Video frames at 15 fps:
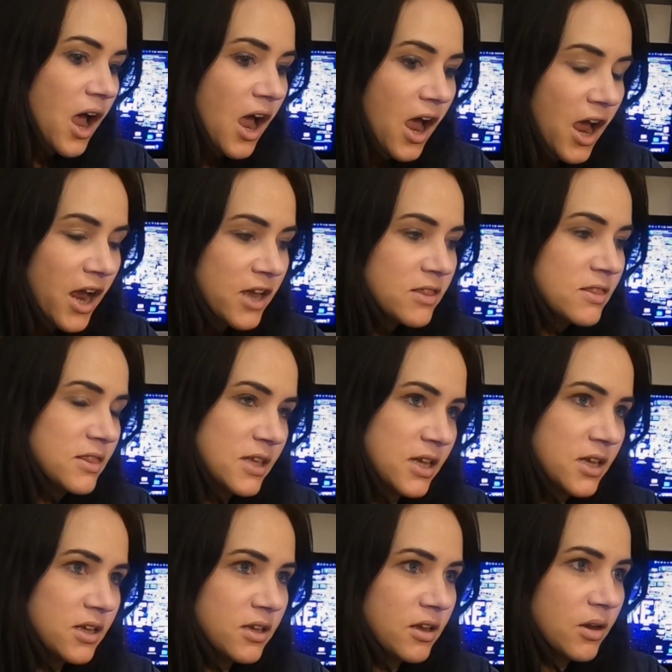I
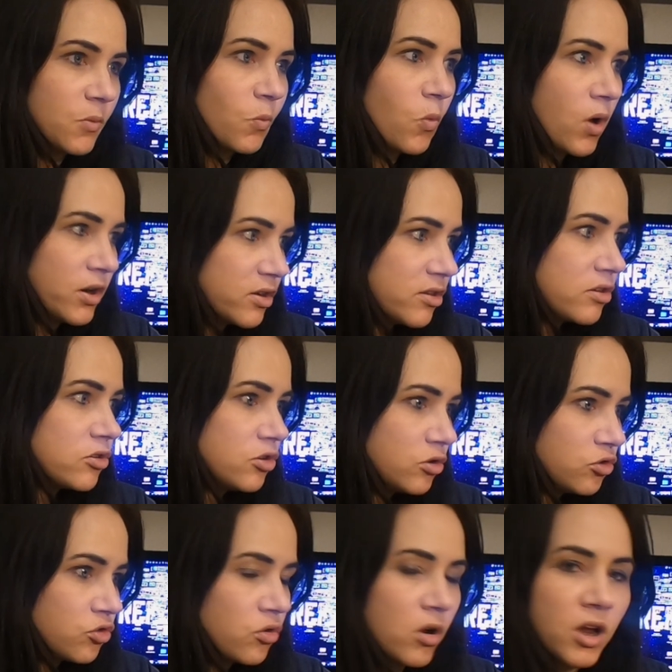think once
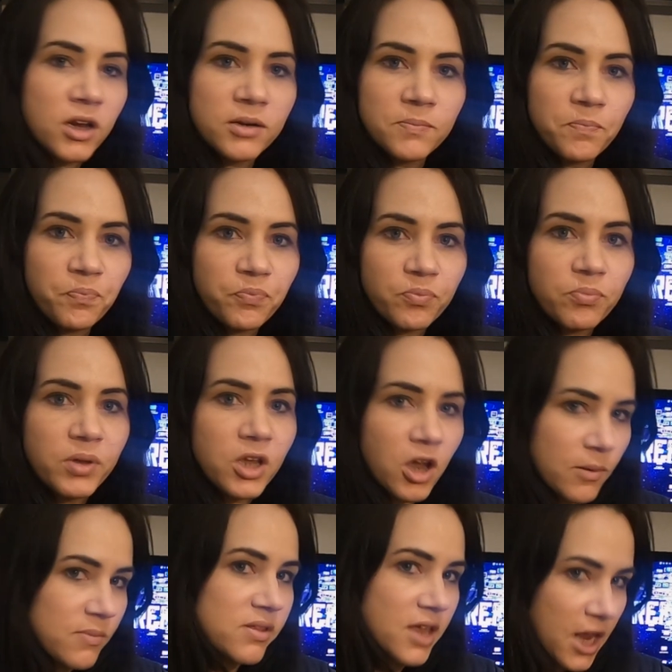Neutron
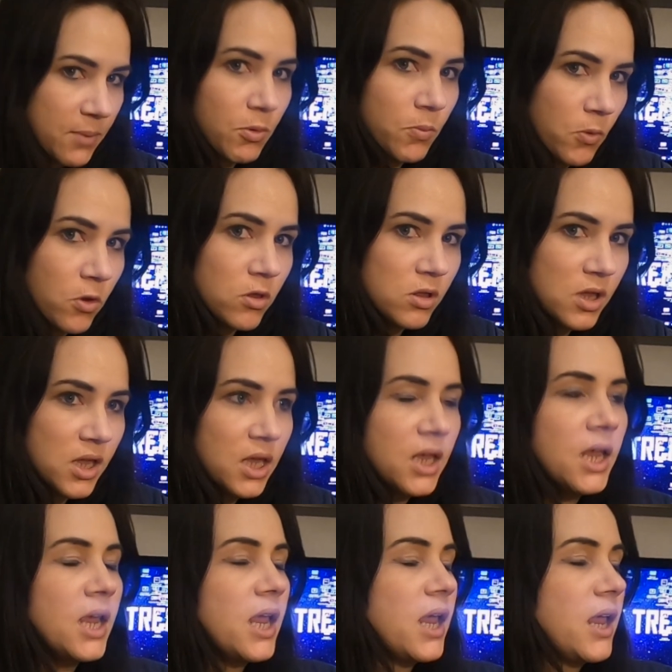becomes capable,
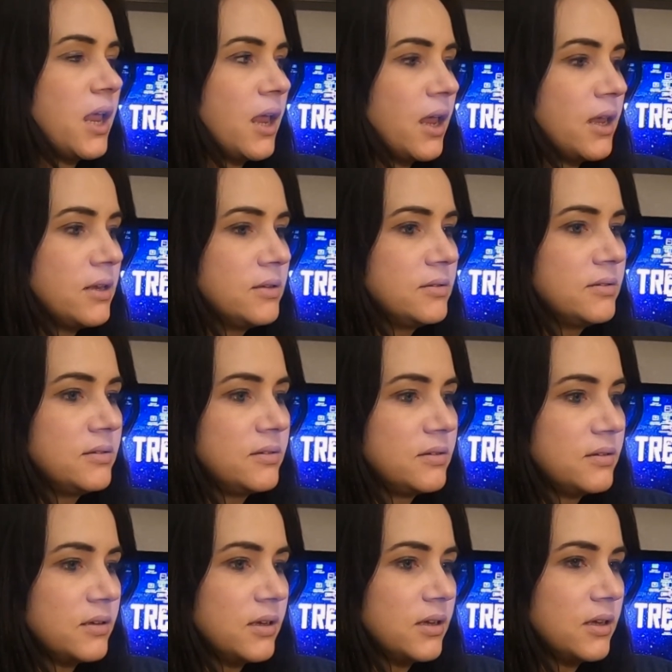and
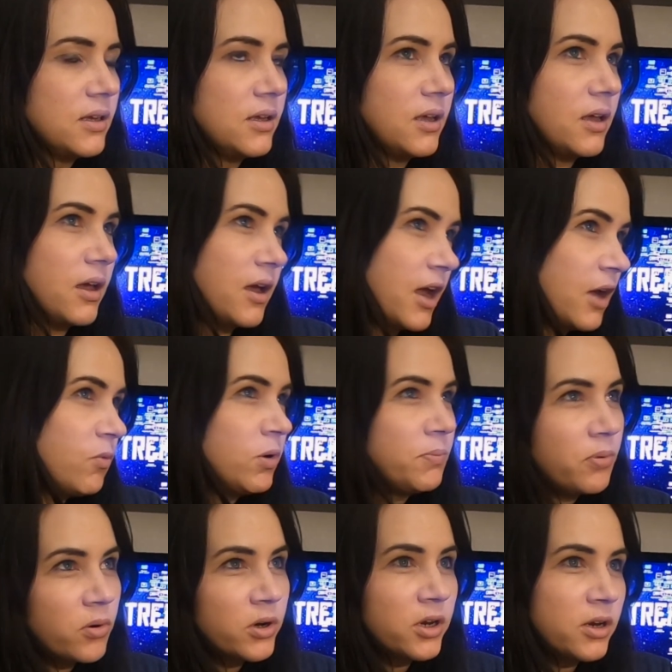I would
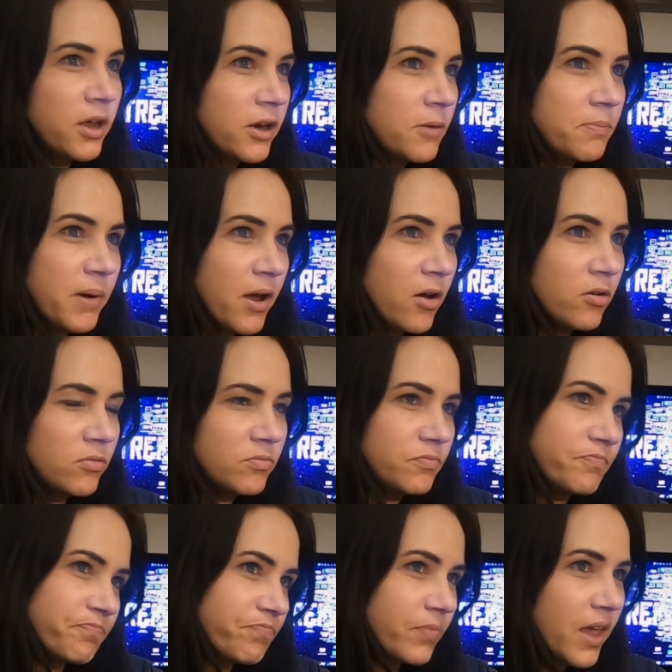put it at
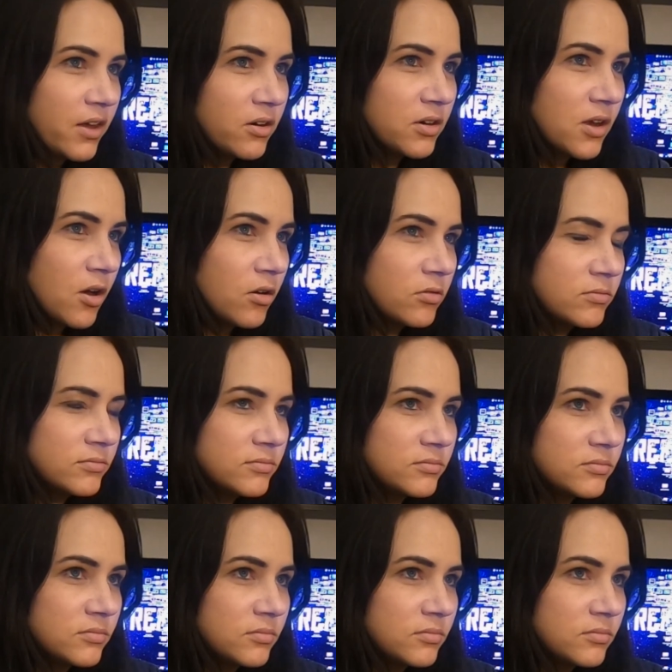about, I don't know,